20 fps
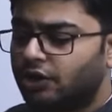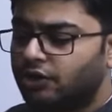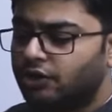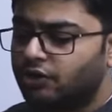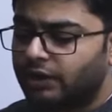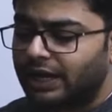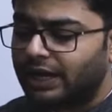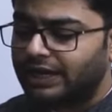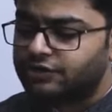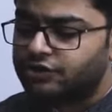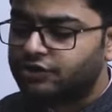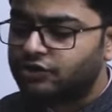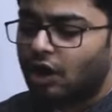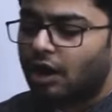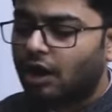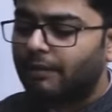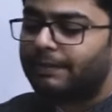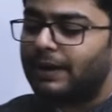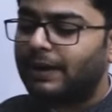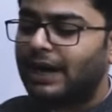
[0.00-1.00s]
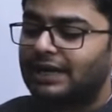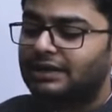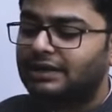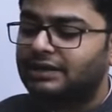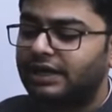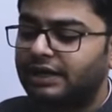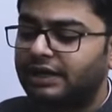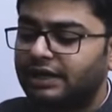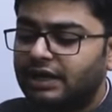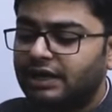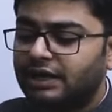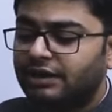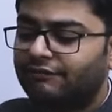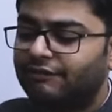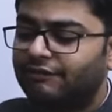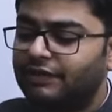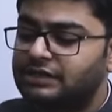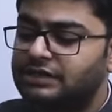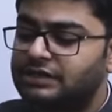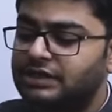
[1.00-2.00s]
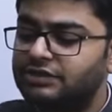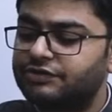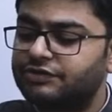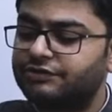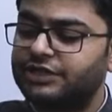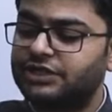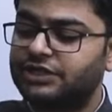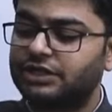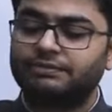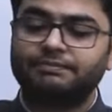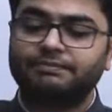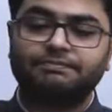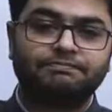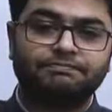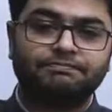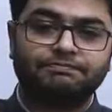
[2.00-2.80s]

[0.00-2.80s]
you can stop at the Wilson's vision,